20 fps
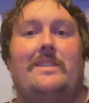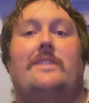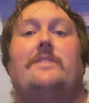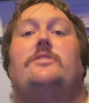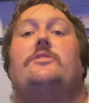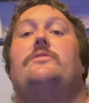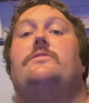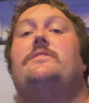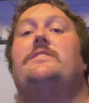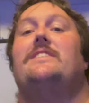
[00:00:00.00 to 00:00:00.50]

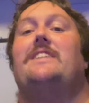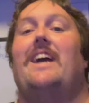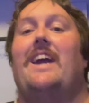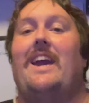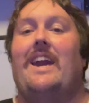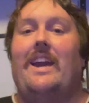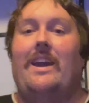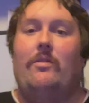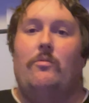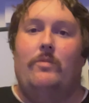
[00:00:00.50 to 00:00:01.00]
us to
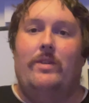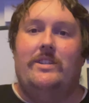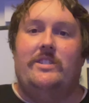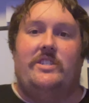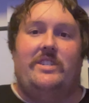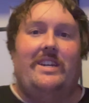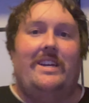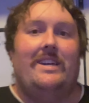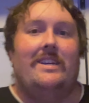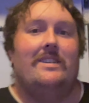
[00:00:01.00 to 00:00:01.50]
today,
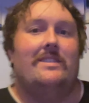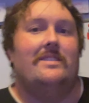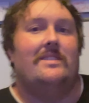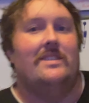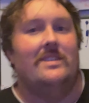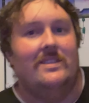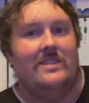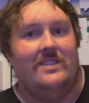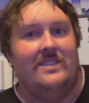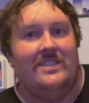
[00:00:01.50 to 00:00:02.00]
which
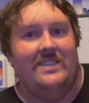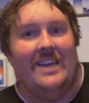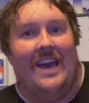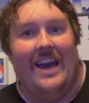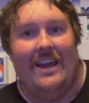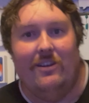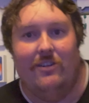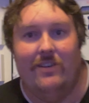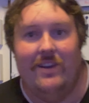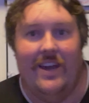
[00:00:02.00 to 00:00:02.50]
is
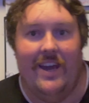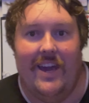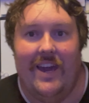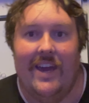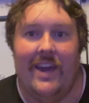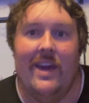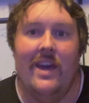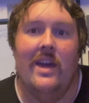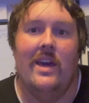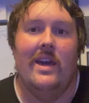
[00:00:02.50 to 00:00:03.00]

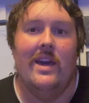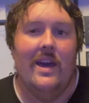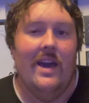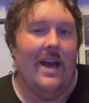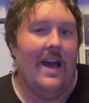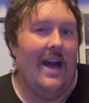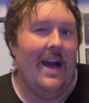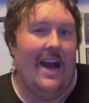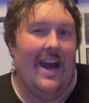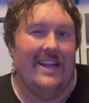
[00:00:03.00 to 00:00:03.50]
Saturday.
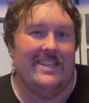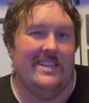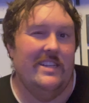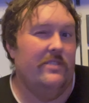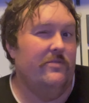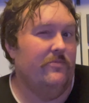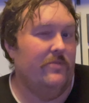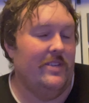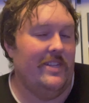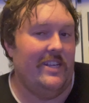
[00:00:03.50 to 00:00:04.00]
I
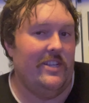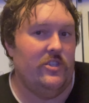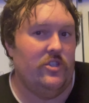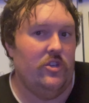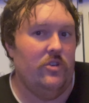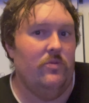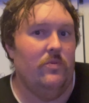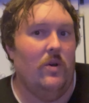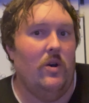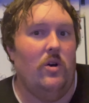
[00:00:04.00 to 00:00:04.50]
didn't really
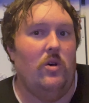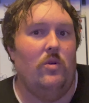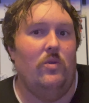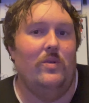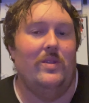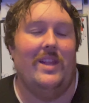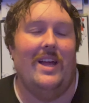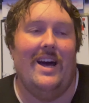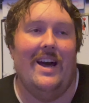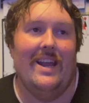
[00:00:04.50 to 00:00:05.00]
do a
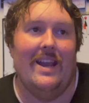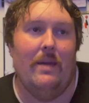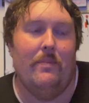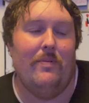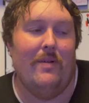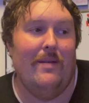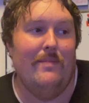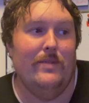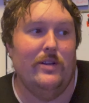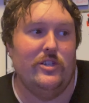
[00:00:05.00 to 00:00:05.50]
whole lot. I
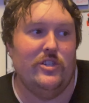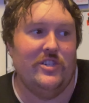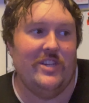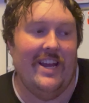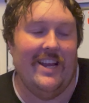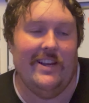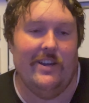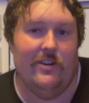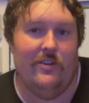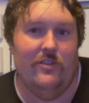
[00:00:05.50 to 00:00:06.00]
pretty much
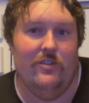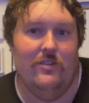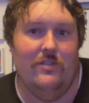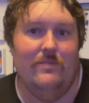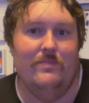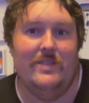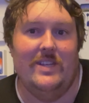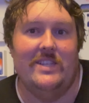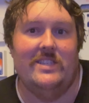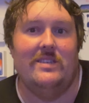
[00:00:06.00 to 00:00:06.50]
stayed
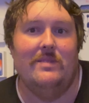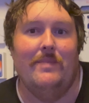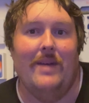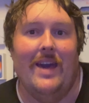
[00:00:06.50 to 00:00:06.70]
home, did some